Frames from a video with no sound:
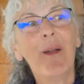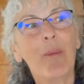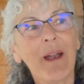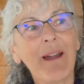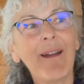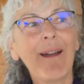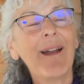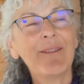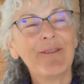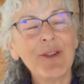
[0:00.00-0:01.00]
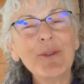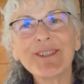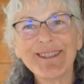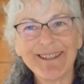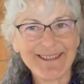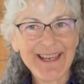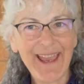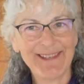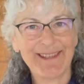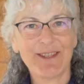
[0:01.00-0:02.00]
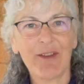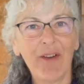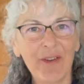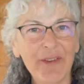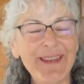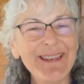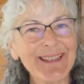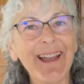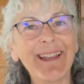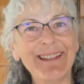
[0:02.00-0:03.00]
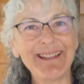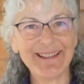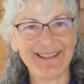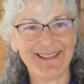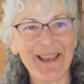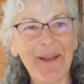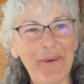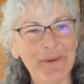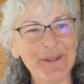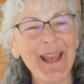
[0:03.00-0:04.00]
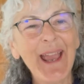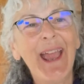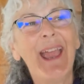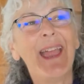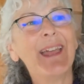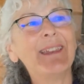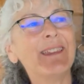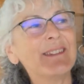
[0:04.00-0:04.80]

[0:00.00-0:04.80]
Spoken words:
where I've used to test all these ideas out, and